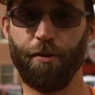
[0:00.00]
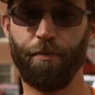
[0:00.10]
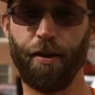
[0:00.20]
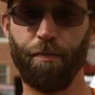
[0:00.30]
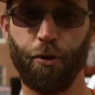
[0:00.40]

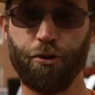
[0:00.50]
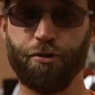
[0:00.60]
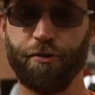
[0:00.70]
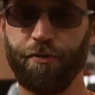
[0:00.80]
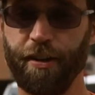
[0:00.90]
My
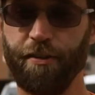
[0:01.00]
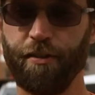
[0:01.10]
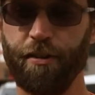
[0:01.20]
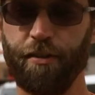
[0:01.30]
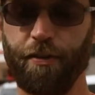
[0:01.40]
personal
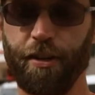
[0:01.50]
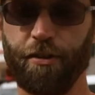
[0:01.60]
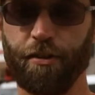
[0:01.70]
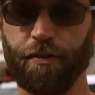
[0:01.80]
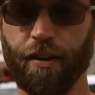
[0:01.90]
favorite
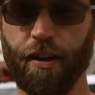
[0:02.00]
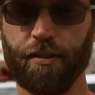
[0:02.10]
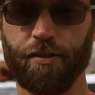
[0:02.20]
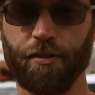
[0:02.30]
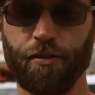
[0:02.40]
feature of
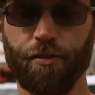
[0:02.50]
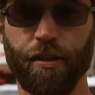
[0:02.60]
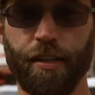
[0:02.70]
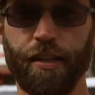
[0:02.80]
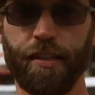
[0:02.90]
Console
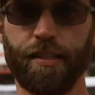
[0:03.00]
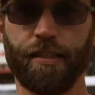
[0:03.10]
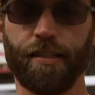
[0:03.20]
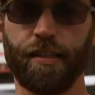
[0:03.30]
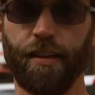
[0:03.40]

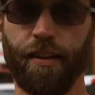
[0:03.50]
is